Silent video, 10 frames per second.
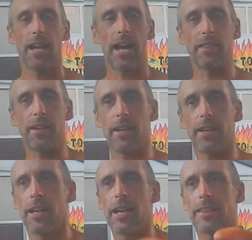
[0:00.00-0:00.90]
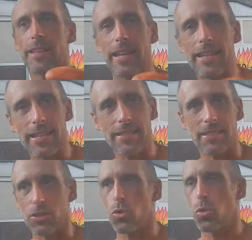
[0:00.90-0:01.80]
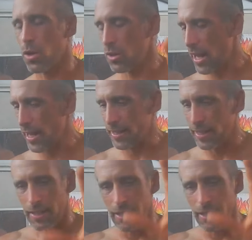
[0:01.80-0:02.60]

And the, the idiots who are like,